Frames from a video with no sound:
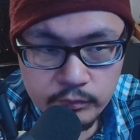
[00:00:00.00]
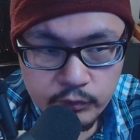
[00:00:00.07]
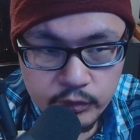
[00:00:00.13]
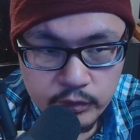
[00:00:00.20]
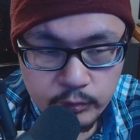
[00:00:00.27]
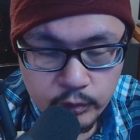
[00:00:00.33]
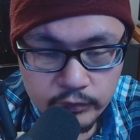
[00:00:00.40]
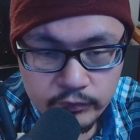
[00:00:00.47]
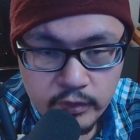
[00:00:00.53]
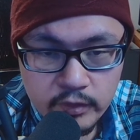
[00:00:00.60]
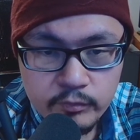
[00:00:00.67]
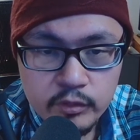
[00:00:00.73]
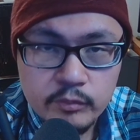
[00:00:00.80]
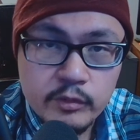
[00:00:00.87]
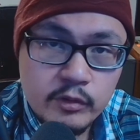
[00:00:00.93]

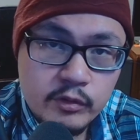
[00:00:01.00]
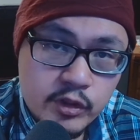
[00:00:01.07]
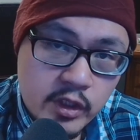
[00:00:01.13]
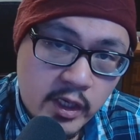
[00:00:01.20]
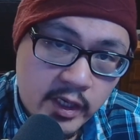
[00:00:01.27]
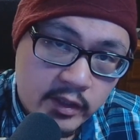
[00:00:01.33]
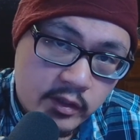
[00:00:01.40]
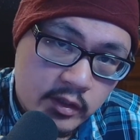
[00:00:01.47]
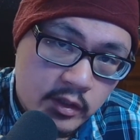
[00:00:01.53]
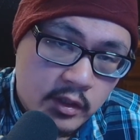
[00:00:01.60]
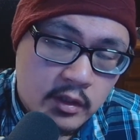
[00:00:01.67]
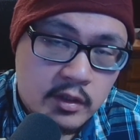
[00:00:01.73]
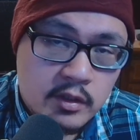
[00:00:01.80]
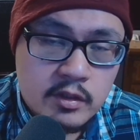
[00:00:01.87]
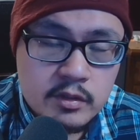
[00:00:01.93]
3.5 millimeter jack,
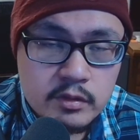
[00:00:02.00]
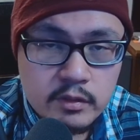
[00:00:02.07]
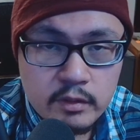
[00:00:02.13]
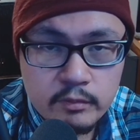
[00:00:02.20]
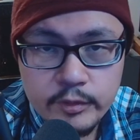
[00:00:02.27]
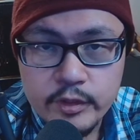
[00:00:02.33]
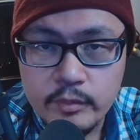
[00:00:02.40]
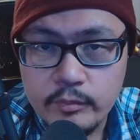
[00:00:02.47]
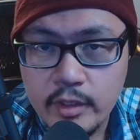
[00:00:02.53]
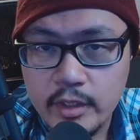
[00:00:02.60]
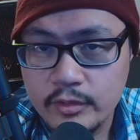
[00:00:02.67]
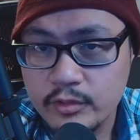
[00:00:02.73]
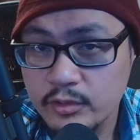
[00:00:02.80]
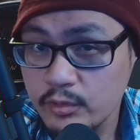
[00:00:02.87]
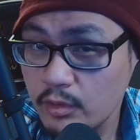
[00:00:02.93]
so that way you can
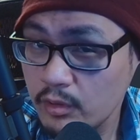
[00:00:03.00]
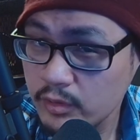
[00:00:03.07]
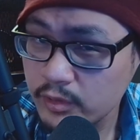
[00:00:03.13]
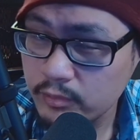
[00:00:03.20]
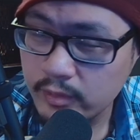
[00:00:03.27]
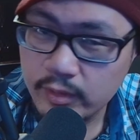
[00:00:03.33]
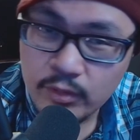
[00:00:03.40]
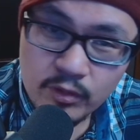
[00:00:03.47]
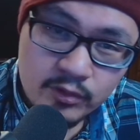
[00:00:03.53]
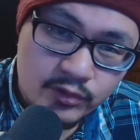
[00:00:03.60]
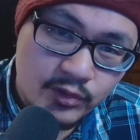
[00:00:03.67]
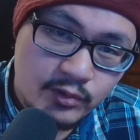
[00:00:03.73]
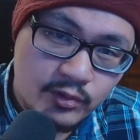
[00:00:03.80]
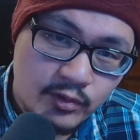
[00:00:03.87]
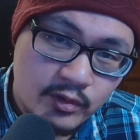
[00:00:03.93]
monitor your audio, and
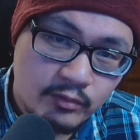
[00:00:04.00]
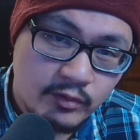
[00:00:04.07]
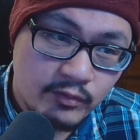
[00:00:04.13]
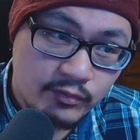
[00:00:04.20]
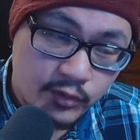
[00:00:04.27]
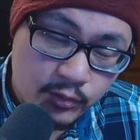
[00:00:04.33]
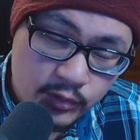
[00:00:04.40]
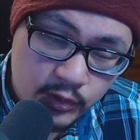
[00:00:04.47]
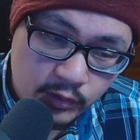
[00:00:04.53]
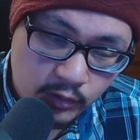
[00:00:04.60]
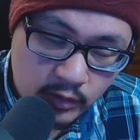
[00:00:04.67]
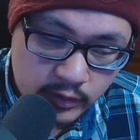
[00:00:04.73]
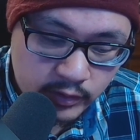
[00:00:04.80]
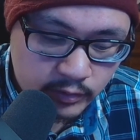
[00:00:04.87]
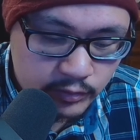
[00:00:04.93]
also you can review
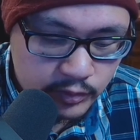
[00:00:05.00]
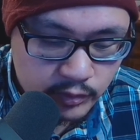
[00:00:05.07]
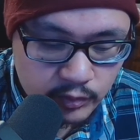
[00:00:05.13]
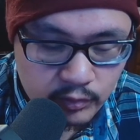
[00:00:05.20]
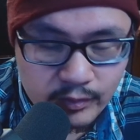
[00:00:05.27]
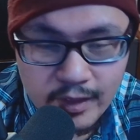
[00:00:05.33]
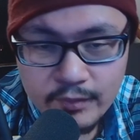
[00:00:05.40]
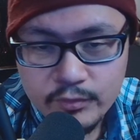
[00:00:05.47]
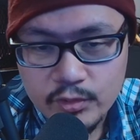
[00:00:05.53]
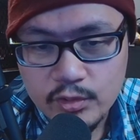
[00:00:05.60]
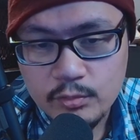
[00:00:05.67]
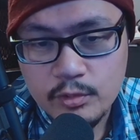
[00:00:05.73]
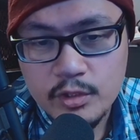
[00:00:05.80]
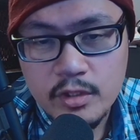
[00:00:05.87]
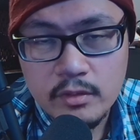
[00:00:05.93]
your audio so you don't have
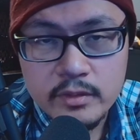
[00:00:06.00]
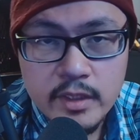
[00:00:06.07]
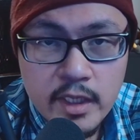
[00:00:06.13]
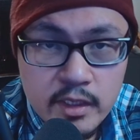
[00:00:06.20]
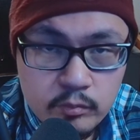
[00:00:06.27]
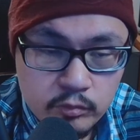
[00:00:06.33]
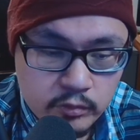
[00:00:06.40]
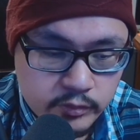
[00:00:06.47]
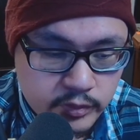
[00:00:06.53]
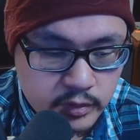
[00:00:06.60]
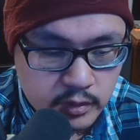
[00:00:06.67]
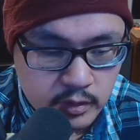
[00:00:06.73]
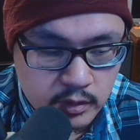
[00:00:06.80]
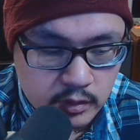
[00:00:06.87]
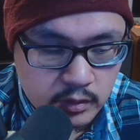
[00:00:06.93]
to switch out
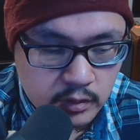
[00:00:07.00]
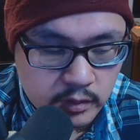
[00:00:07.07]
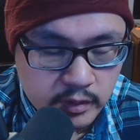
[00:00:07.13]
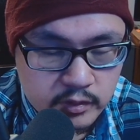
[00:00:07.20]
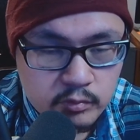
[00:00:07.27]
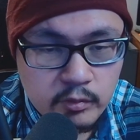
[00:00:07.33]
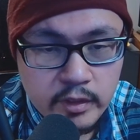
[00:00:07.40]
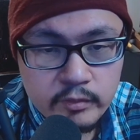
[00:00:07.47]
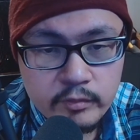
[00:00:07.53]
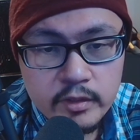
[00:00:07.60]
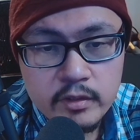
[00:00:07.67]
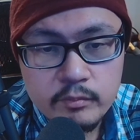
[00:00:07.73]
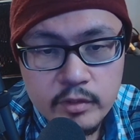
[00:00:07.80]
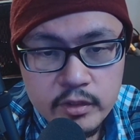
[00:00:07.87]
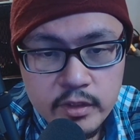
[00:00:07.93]
cables. And that's why I
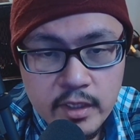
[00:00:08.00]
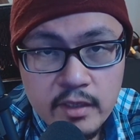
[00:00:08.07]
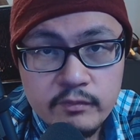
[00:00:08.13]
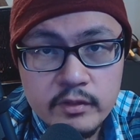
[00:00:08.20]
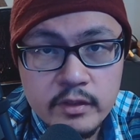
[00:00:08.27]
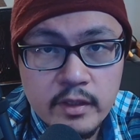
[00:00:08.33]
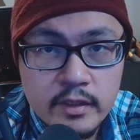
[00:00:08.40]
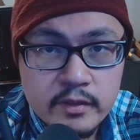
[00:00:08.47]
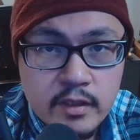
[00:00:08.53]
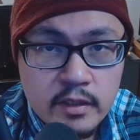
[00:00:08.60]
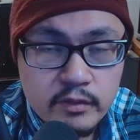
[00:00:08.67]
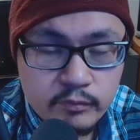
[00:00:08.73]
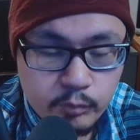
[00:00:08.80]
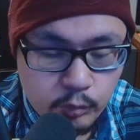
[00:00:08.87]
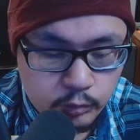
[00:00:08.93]
recommend having that
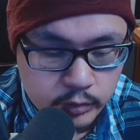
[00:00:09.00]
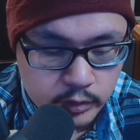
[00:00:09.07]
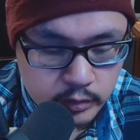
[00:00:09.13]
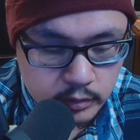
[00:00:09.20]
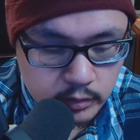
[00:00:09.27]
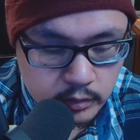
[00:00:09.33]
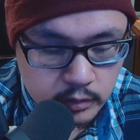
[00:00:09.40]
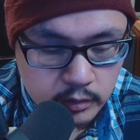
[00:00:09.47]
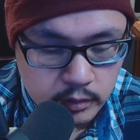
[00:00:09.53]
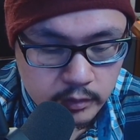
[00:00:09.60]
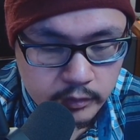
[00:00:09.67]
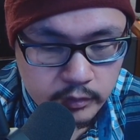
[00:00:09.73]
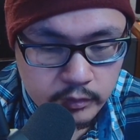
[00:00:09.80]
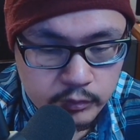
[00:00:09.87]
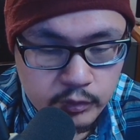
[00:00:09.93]
kind of port,
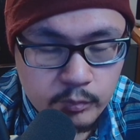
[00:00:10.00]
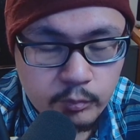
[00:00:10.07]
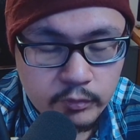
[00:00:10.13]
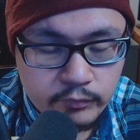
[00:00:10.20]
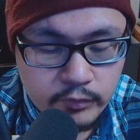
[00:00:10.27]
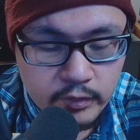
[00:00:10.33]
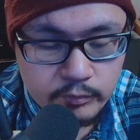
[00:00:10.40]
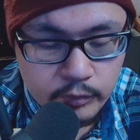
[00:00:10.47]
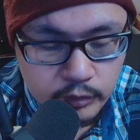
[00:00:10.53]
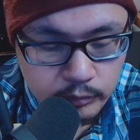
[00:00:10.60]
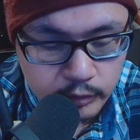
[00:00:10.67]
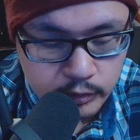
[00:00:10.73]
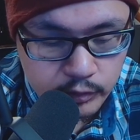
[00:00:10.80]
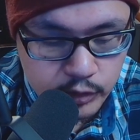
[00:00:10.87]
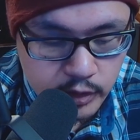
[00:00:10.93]
the 3.5
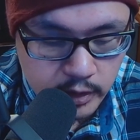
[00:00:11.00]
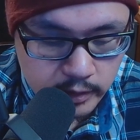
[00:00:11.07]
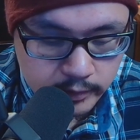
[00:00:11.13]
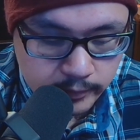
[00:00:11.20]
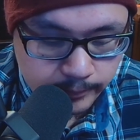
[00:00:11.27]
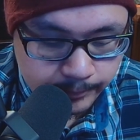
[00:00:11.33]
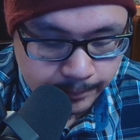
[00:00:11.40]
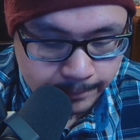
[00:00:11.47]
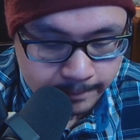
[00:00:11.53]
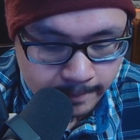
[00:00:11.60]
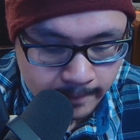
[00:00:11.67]
millimeter jack.